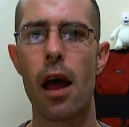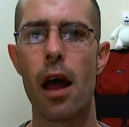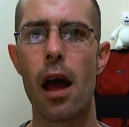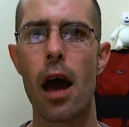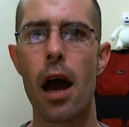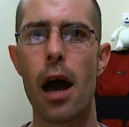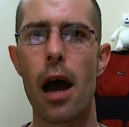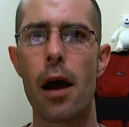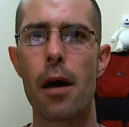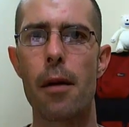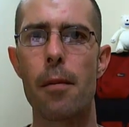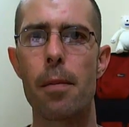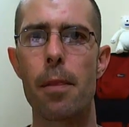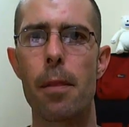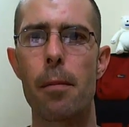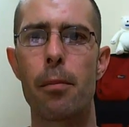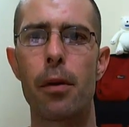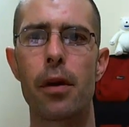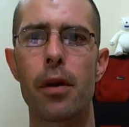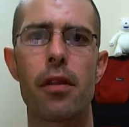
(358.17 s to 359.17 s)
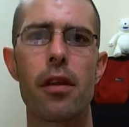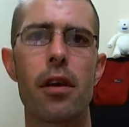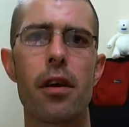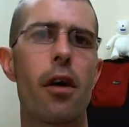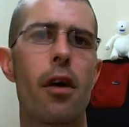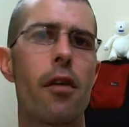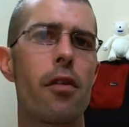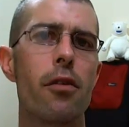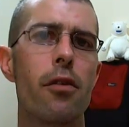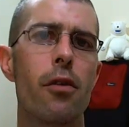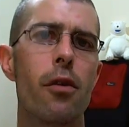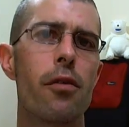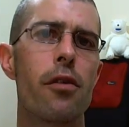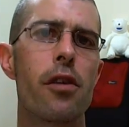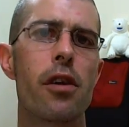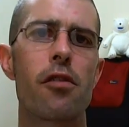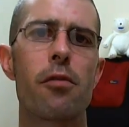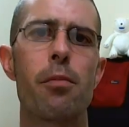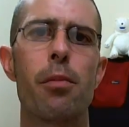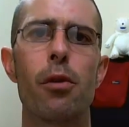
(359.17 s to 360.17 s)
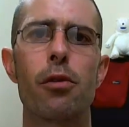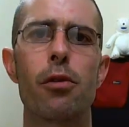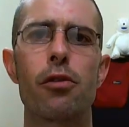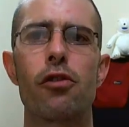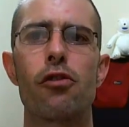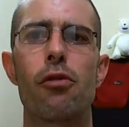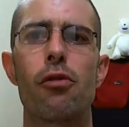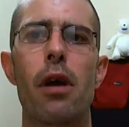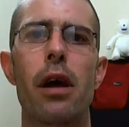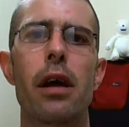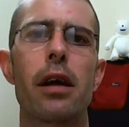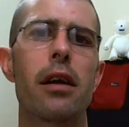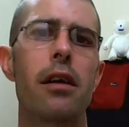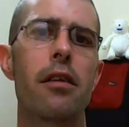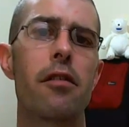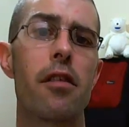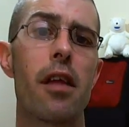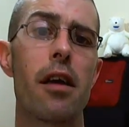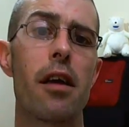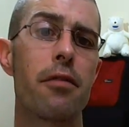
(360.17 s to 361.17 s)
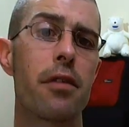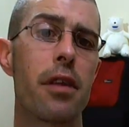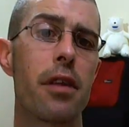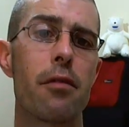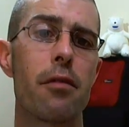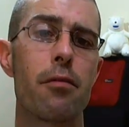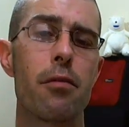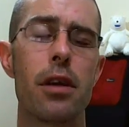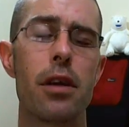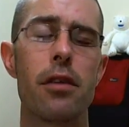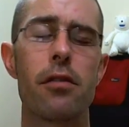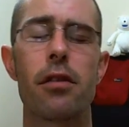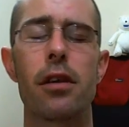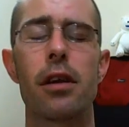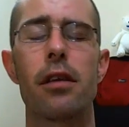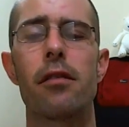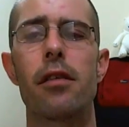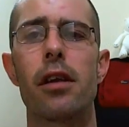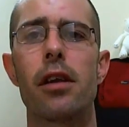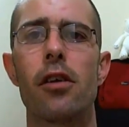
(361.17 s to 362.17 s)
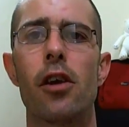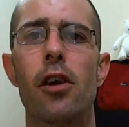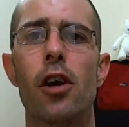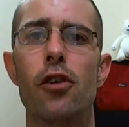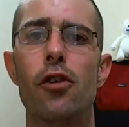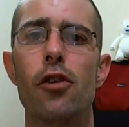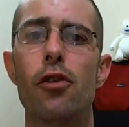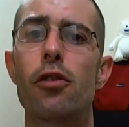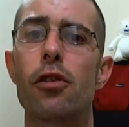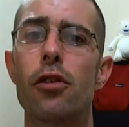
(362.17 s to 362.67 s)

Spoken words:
But the exposure triangle is there for that reason, is that you can